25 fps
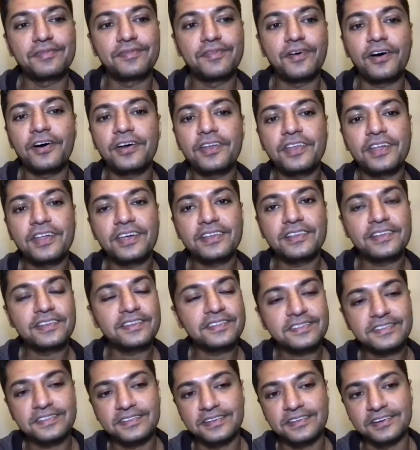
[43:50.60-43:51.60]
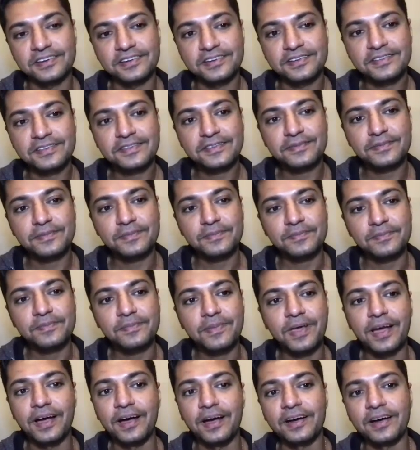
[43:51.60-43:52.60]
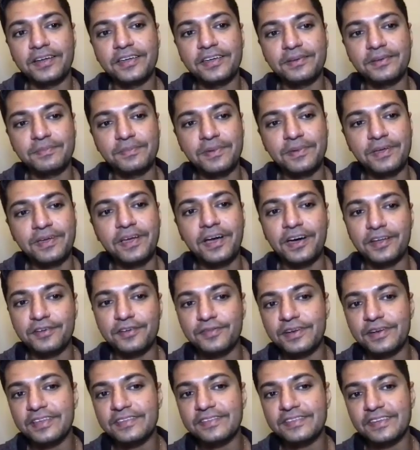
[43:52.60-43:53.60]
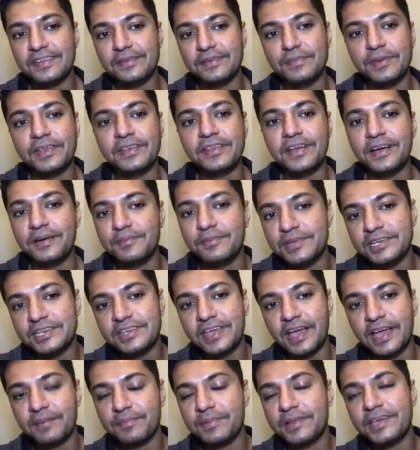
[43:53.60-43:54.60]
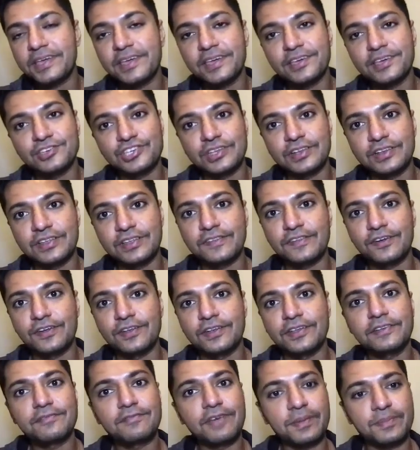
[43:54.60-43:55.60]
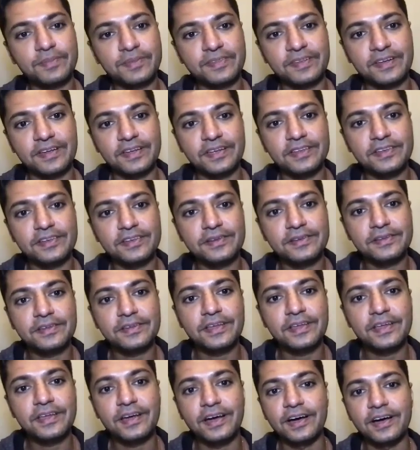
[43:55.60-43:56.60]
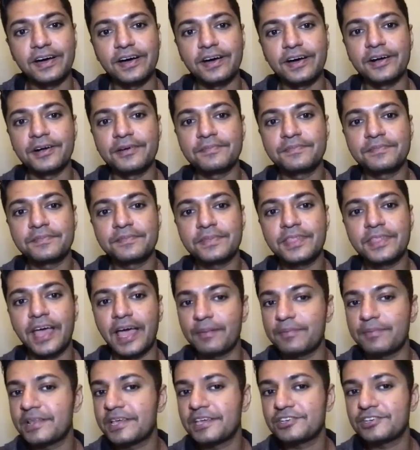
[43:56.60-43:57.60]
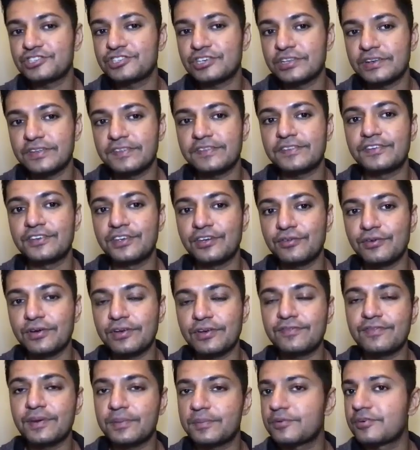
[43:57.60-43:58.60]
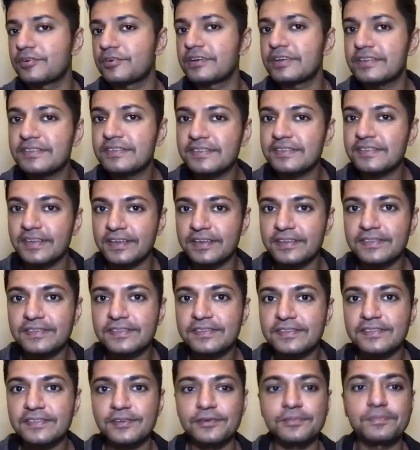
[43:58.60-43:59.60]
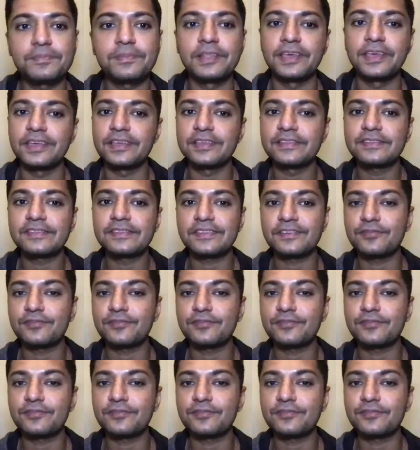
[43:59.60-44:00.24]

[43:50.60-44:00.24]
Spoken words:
for our listeners, Car Free St. Pete committee application is on our website. The application is due on February 6th. So please,